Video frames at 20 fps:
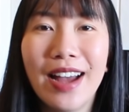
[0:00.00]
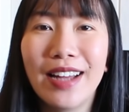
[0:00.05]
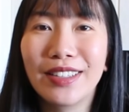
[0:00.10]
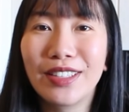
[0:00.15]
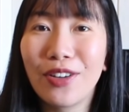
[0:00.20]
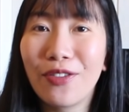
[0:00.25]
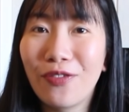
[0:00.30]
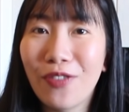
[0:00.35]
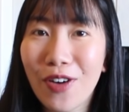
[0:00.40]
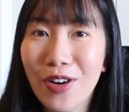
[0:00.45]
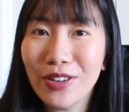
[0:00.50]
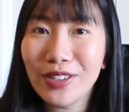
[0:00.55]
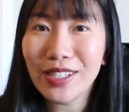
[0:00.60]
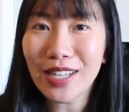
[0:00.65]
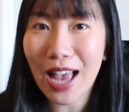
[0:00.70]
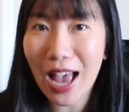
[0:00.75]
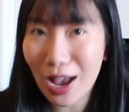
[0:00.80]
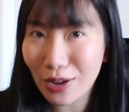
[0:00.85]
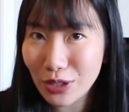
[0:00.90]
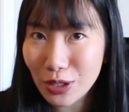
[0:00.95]
The first
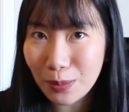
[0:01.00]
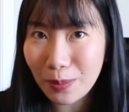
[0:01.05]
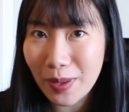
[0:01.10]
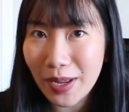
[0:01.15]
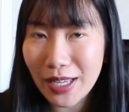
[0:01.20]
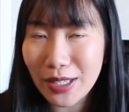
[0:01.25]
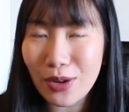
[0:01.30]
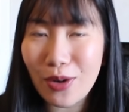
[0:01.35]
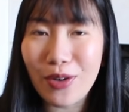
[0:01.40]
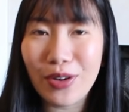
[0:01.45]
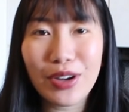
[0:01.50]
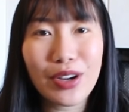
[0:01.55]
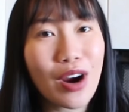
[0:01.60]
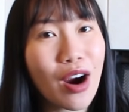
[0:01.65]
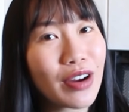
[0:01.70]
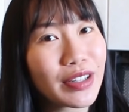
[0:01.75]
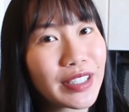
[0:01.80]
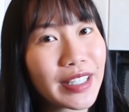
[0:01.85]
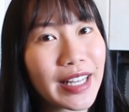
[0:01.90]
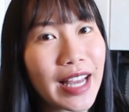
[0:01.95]
houseplant or
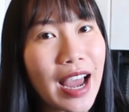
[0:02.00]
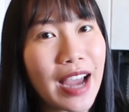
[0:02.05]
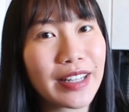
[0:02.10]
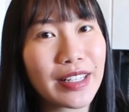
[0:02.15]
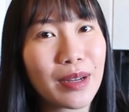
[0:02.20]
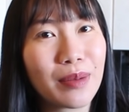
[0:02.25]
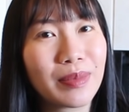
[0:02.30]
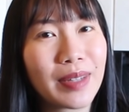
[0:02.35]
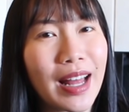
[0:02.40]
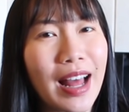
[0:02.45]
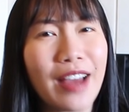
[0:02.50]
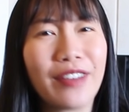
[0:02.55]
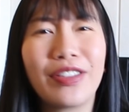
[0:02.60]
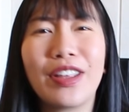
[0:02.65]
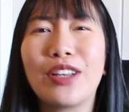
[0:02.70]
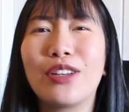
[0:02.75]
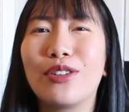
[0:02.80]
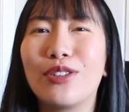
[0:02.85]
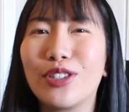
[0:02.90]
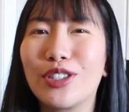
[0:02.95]
gardening item that I
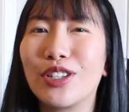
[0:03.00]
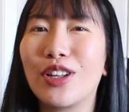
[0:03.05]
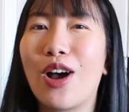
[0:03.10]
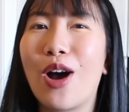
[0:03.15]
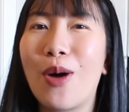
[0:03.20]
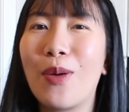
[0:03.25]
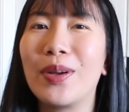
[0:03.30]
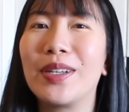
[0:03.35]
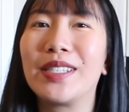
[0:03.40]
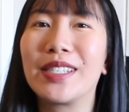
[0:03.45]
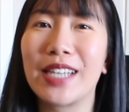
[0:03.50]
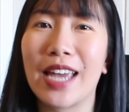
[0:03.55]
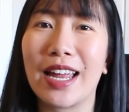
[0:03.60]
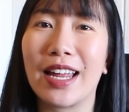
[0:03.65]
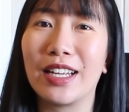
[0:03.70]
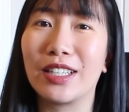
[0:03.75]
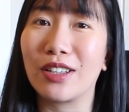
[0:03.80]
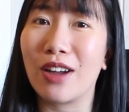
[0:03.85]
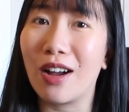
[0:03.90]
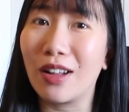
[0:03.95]
think you should always get
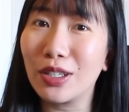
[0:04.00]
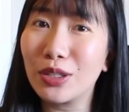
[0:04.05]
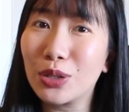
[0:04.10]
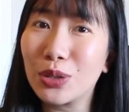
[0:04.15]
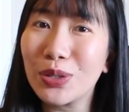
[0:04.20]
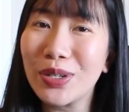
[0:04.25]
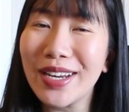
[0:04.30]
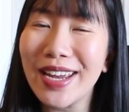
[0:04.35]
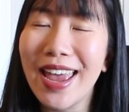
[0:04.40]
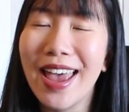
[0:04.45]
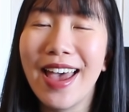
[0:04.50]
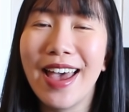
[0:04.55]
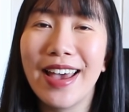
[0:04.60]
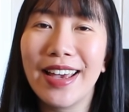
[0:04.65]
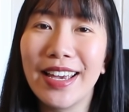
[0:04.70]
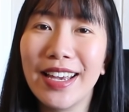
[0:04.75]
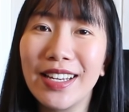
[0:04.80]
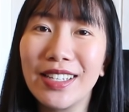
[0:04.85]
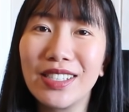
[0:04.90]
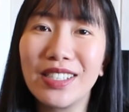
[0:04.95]
at Dollar Tree
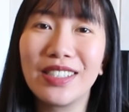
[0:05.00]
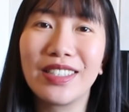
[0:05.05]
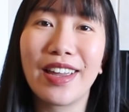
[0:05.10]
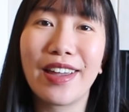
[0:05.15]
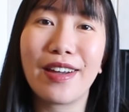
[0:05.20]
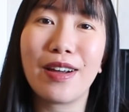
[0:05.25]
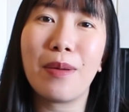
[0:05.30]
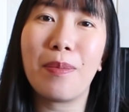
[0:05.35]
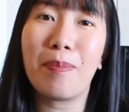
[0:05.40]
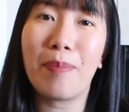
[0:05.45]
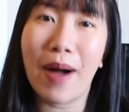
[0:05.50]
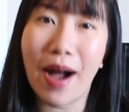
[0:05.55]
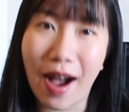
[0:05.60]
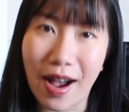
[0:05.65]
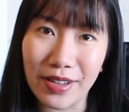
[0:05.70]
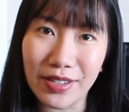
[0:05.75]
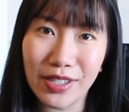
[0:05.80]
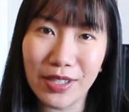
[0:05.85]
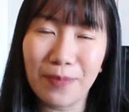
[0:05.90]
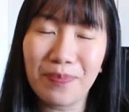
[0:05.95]
is their
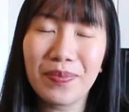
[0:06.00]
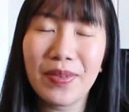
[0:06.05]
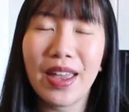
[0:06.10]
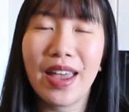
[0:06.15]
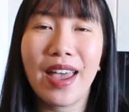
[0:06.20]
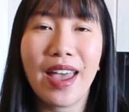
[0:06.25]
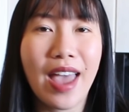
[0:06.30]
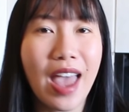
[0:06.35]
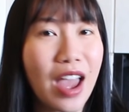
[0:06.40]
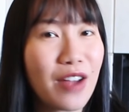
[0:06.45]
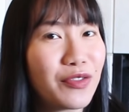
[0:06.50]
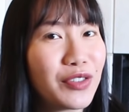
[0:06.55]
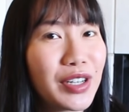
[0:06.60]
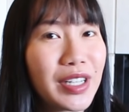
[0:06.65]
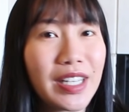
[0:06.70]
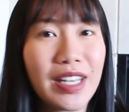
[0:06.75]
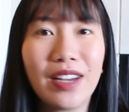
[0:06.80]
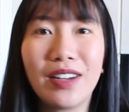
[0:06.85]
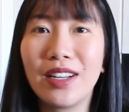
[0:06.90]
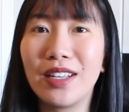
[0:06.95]
pots. Every
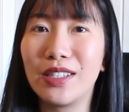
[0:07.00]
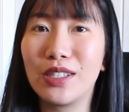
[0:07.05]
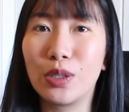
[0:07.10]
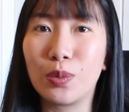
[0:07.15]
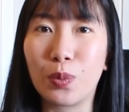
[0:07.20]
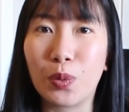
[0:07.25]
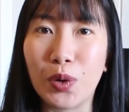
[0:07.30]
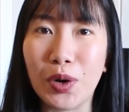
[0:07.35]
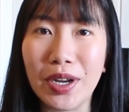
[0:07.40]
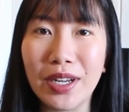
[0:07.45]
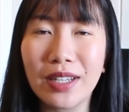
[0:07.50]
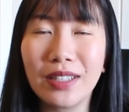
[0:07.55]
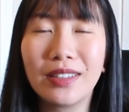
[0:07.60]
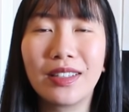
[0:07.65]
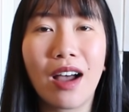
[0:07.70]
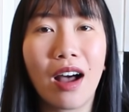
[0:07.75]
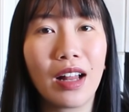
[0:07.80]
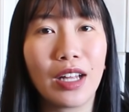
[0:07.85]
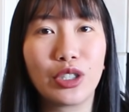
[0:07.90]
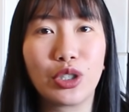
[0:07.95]
year in spring,
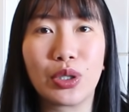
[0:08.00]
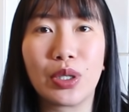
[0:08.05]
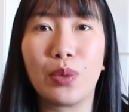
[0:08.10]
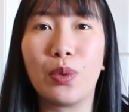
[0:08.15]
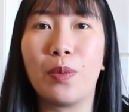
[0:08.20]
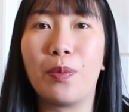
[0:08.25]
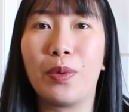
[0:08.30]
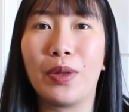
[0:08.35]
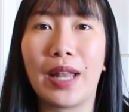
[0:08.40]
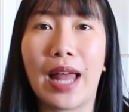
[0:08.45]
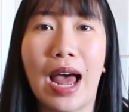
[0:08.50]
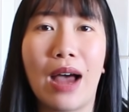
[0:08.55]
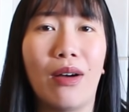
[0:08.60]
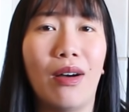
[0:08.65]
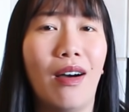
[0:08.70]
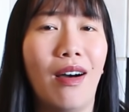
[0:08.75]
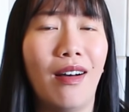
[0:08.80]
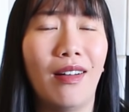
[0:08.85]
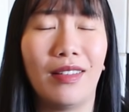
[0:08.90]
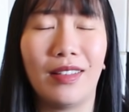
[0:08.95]
Dollar Tree will put
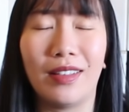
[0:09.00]
out a